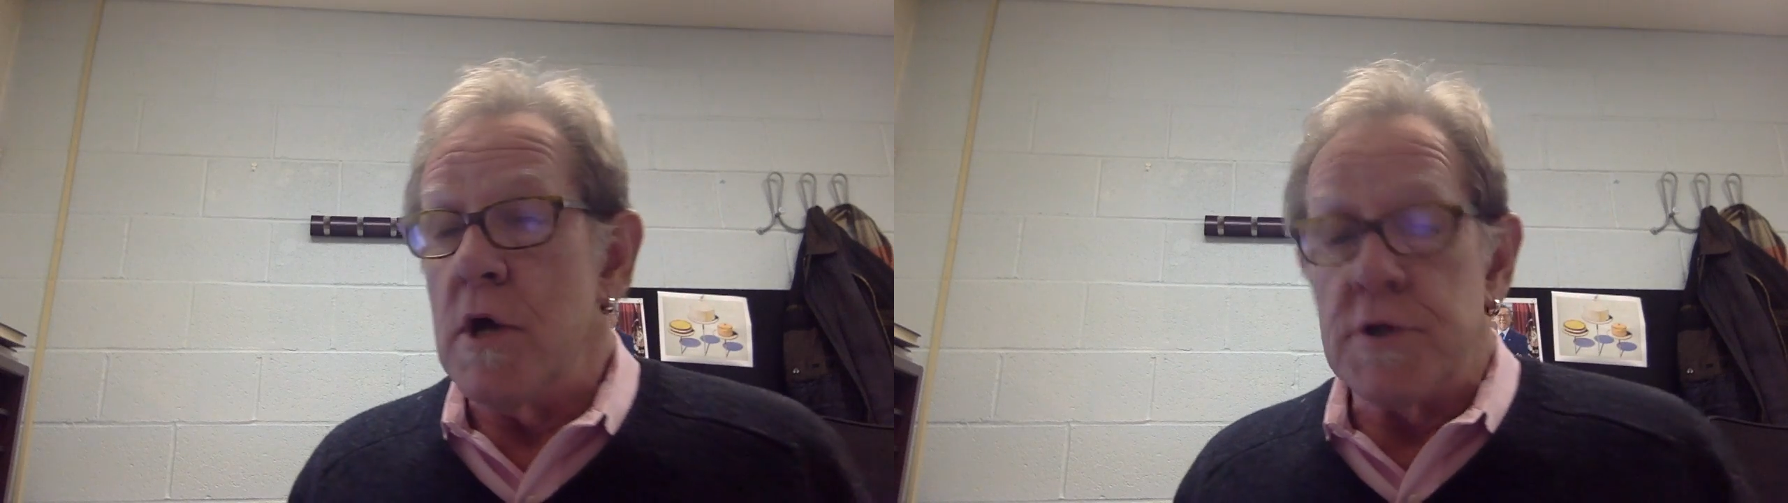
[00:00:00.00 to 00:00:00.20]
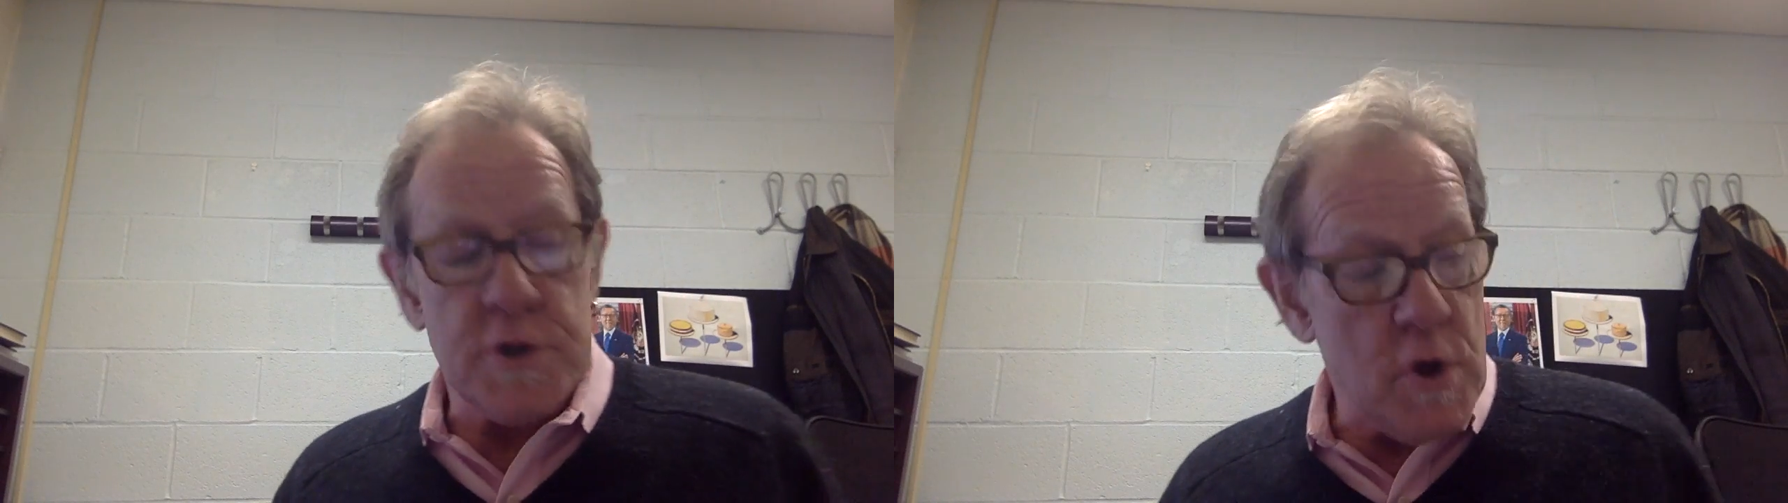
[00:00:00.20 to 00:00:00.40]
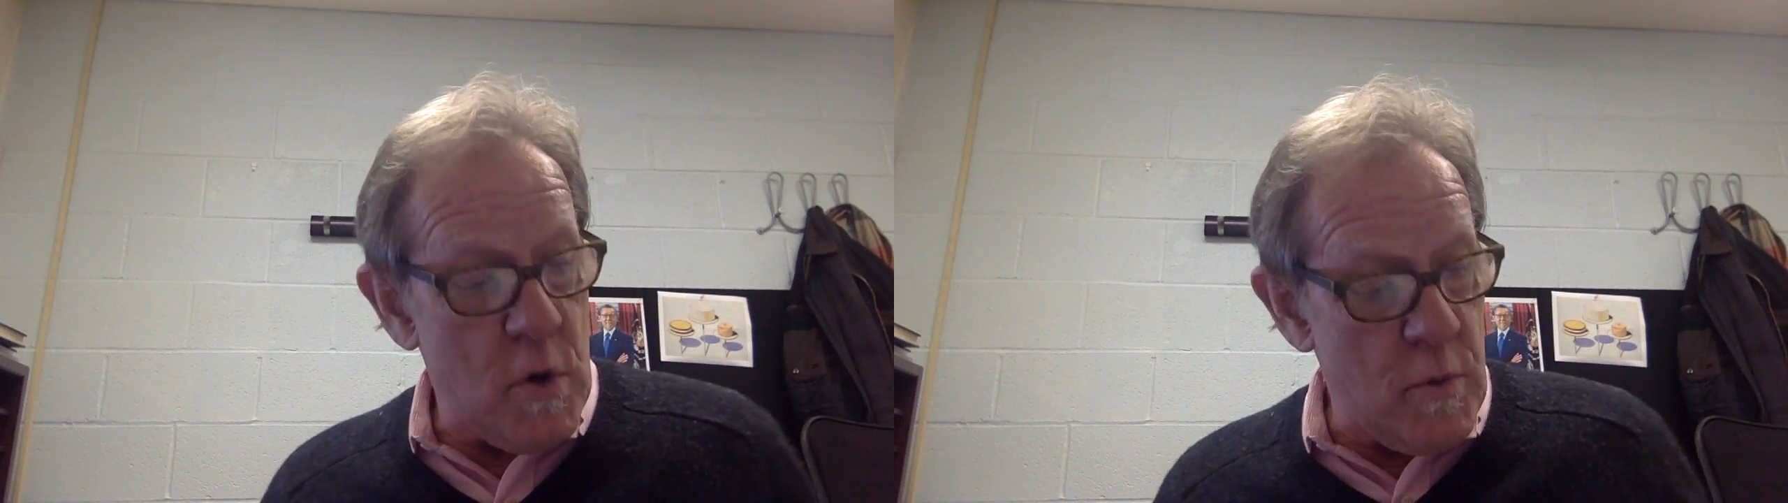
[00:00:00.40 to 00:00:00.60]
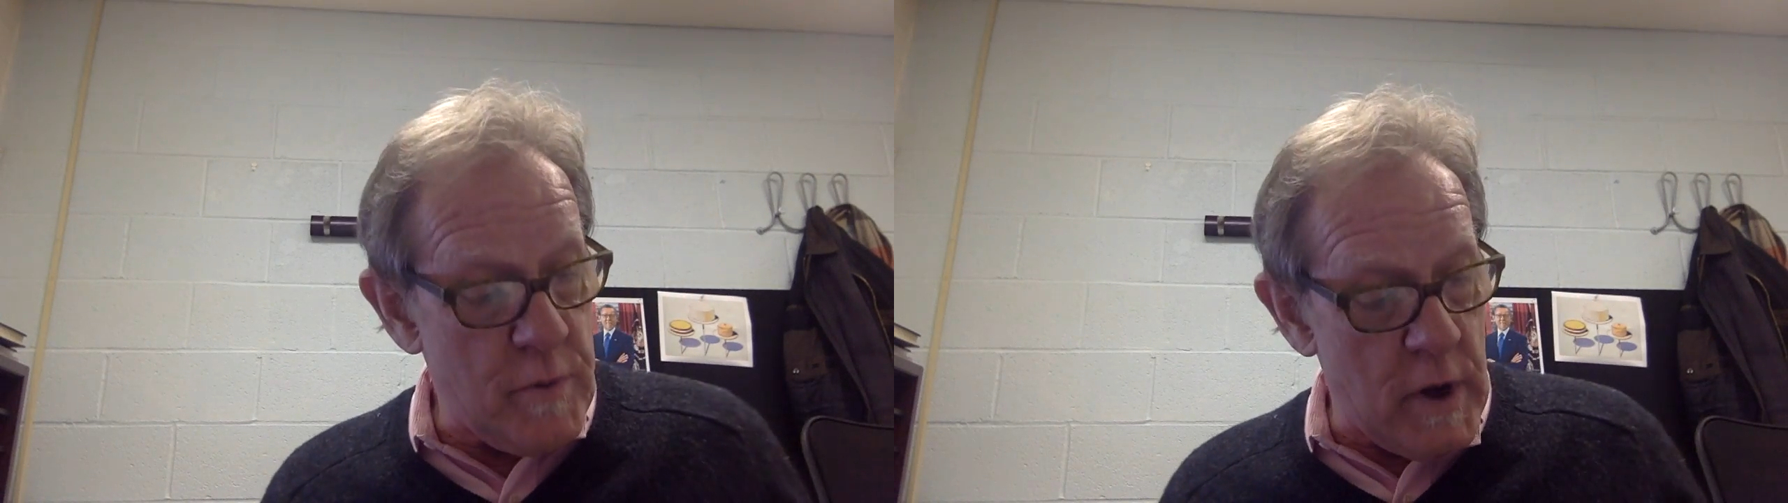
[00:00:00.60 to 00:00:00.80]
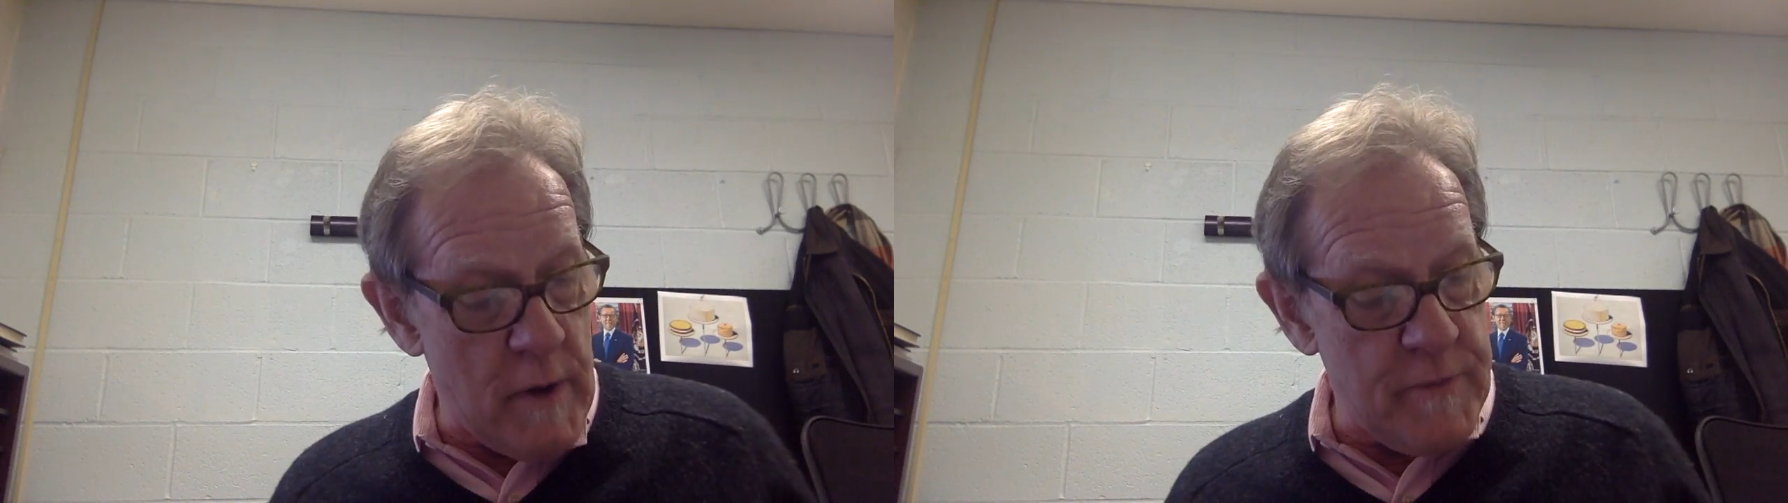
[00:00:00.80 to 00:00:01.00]
So
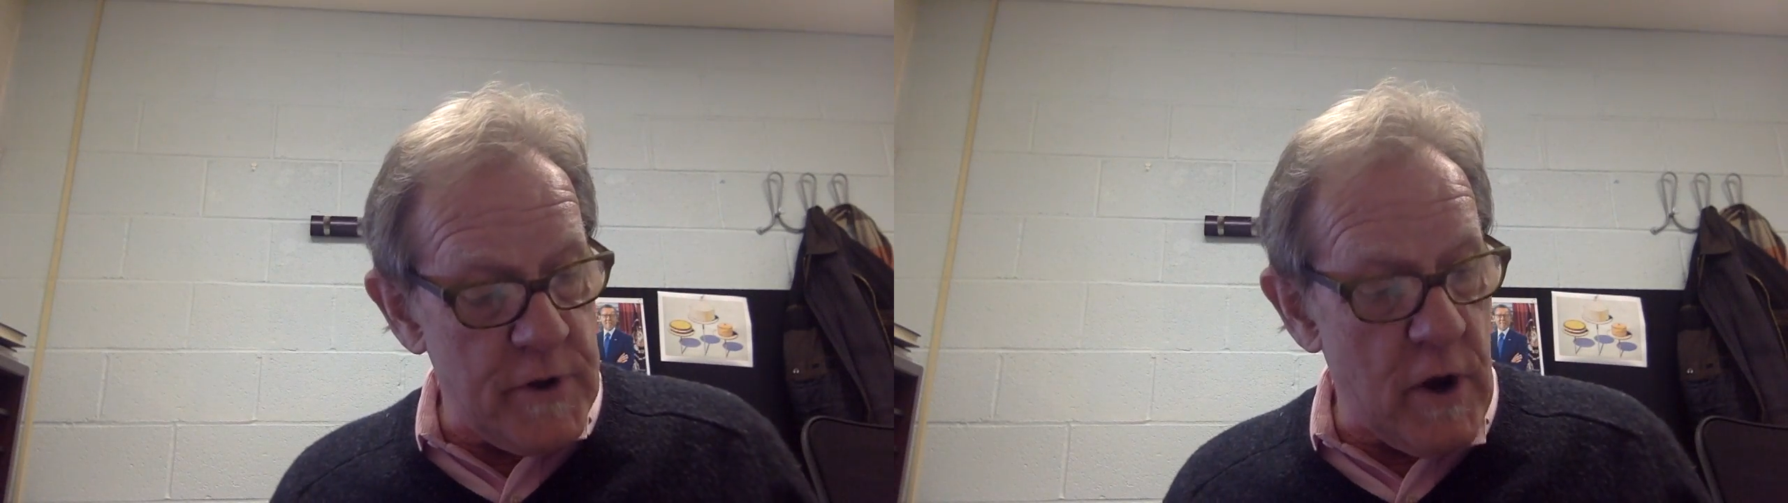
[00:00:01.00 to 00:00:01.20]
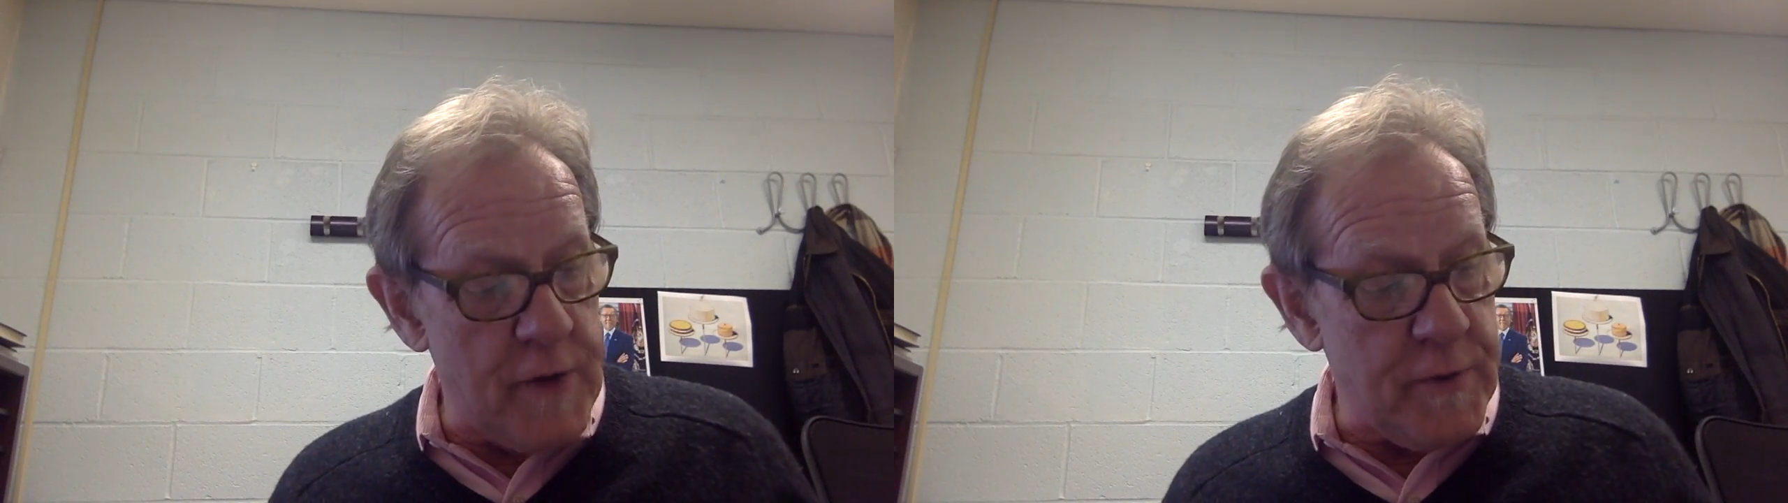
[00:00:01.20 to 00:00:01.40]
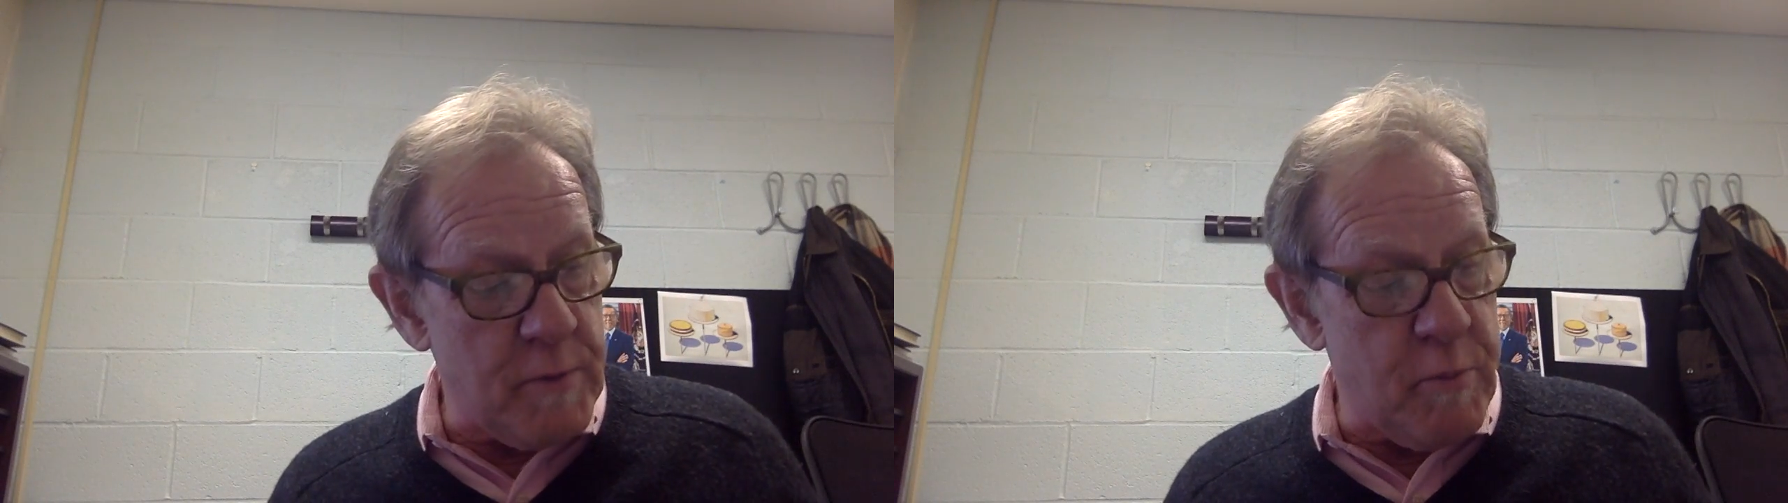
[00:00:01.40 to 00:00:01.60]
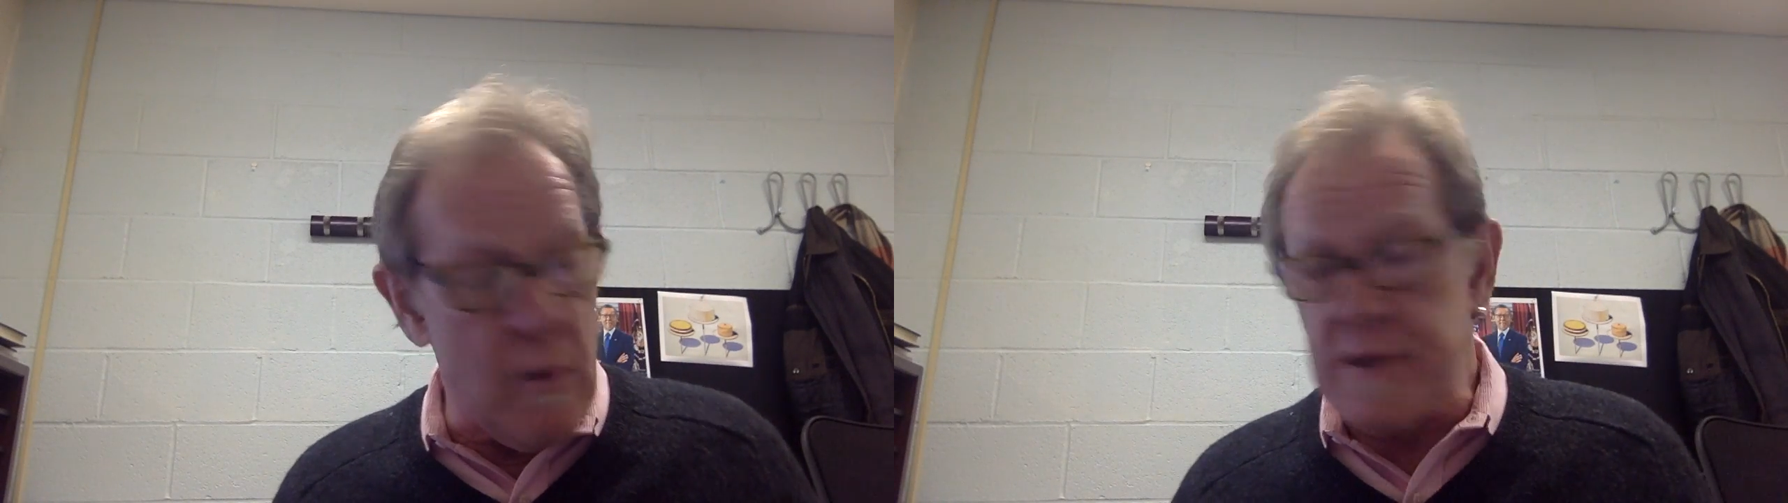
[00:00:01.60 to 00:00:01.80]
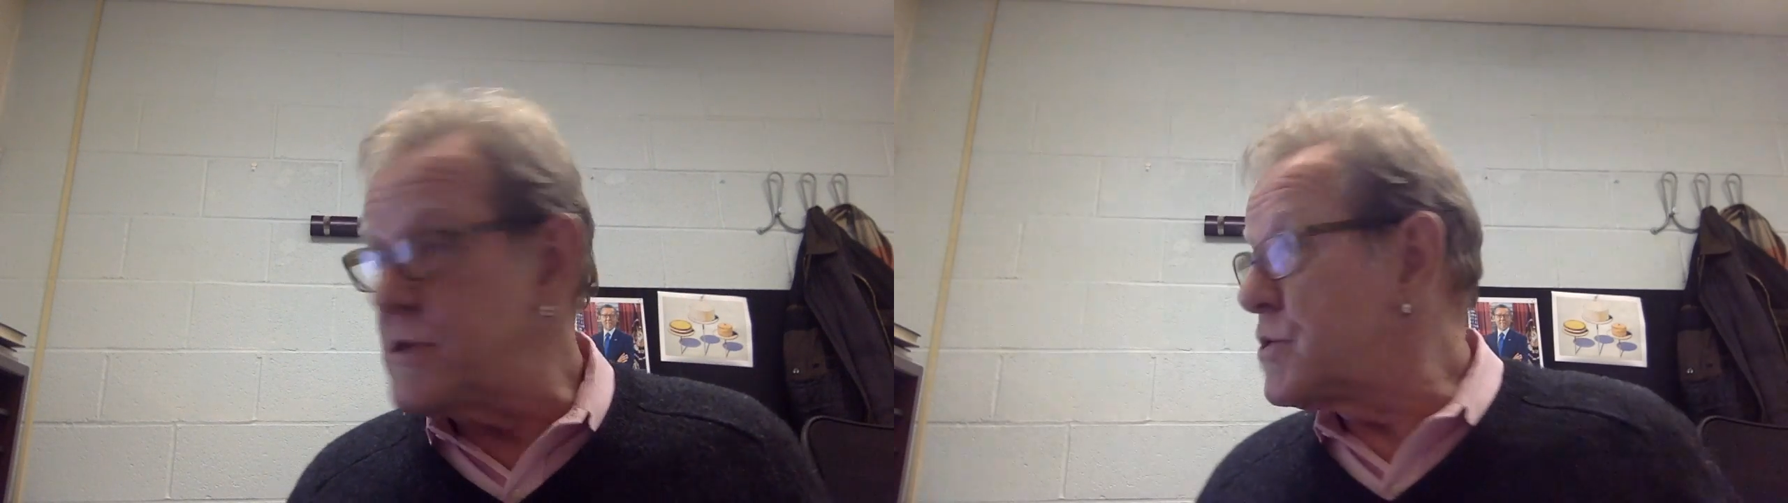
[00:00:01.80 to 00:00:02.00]
the author
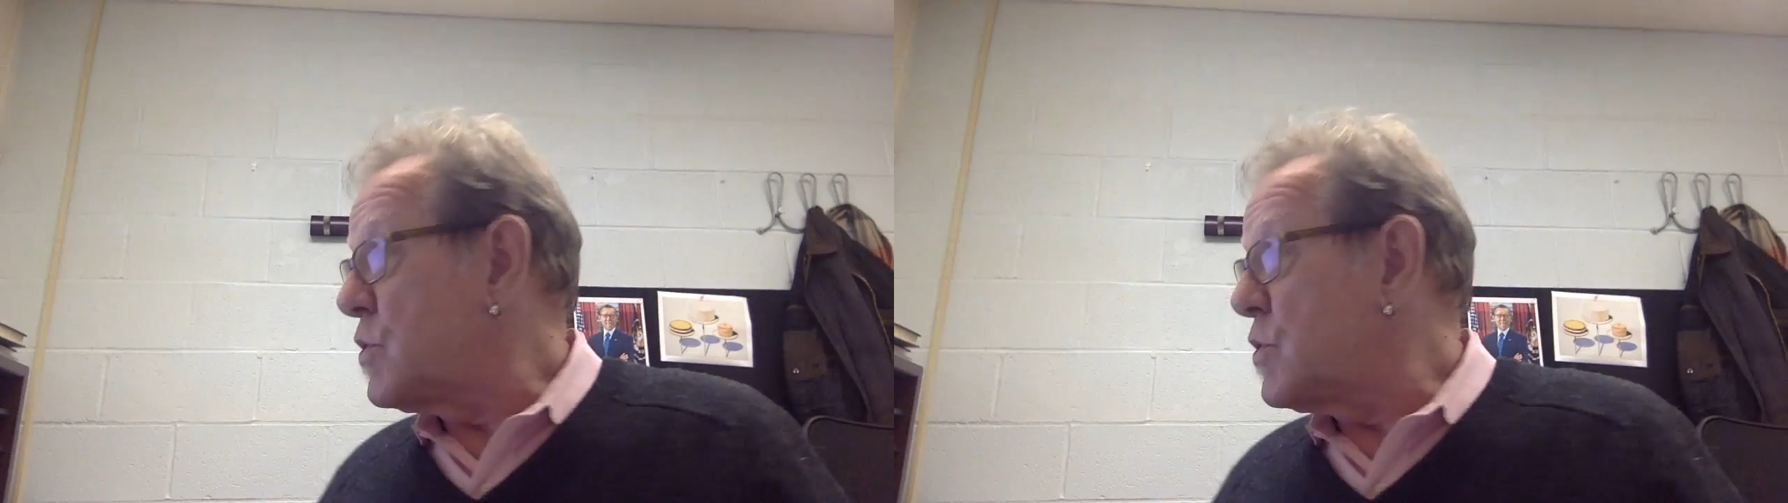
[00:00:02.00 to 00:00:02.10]
points